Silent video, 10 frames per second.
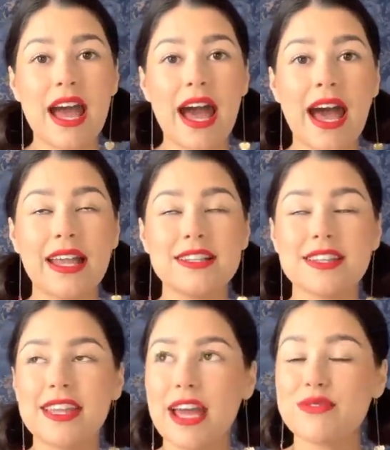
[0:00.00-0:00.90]
And
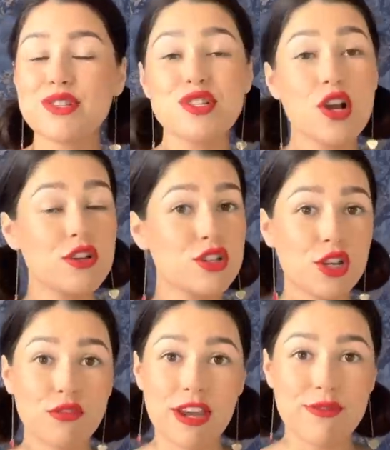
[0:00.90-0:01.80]
they have such a
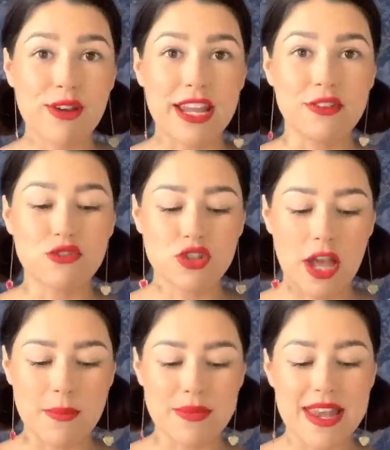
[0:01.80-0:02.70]
great range.
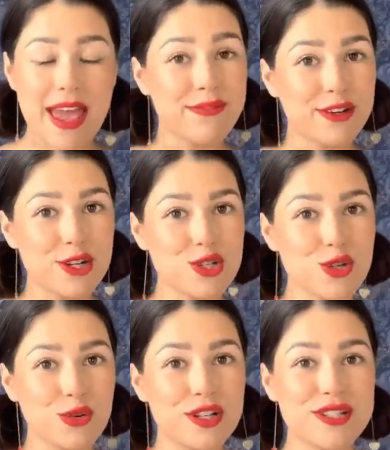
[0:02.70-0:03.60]
I'm never
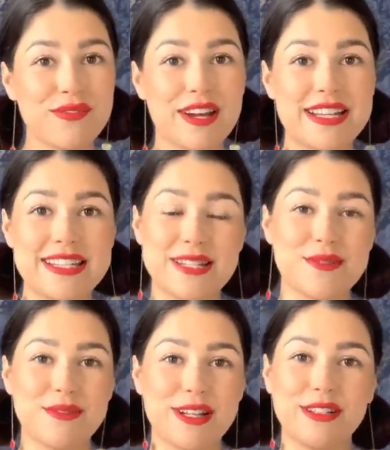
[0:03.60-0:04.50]
short of
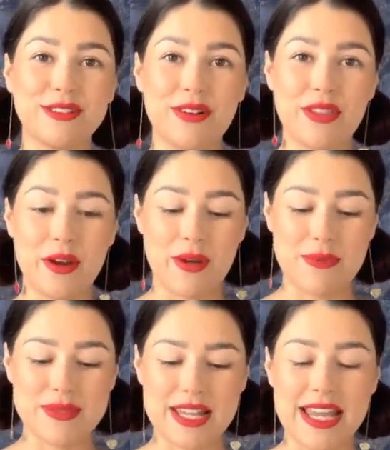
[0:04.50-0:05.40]
ideas when I look on their
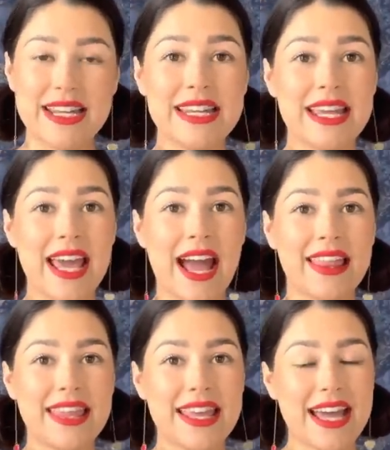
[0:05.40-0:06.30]
website.
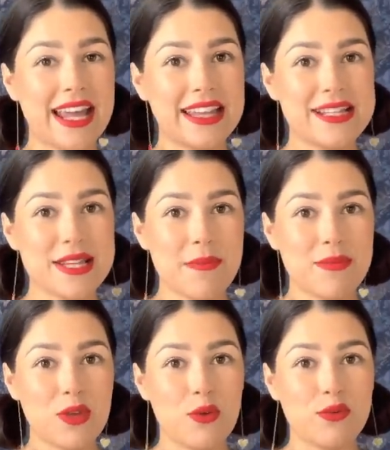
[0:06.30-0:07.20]
And they kindly sent
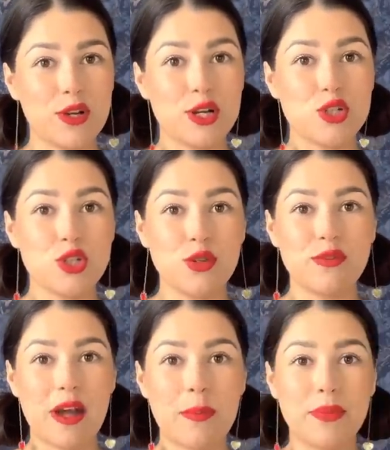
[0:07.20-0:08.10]
me over two
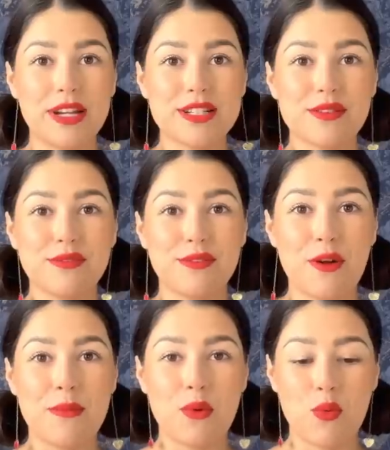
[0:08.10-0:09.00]
fabrics
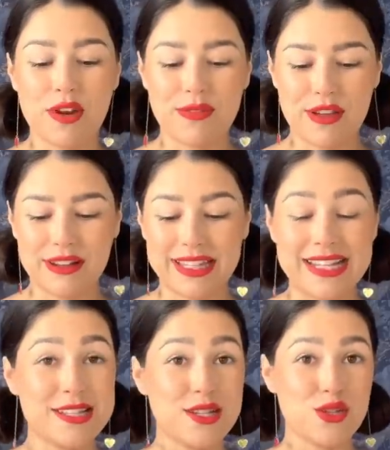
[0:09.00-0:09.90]
from one of their
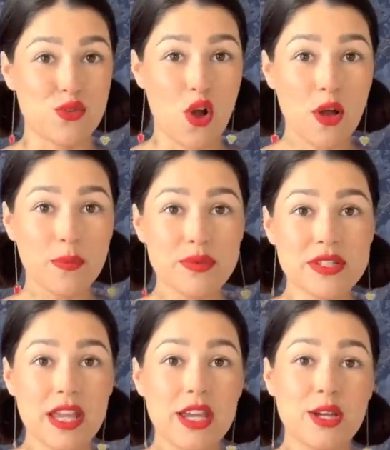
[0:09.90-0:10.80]
latest
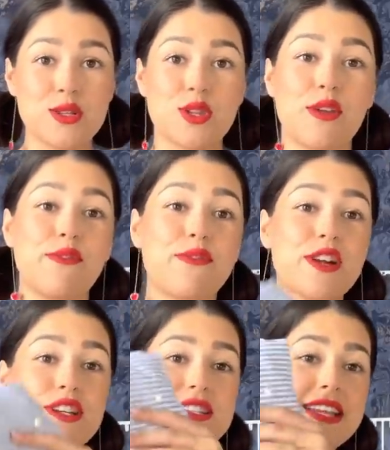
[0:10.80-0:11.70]
drops. So the
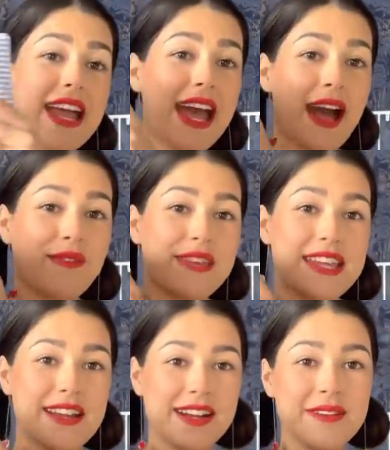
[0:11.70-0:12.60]
first I have
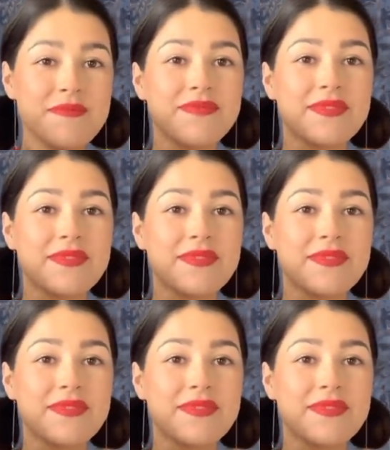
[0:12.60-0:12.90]
here,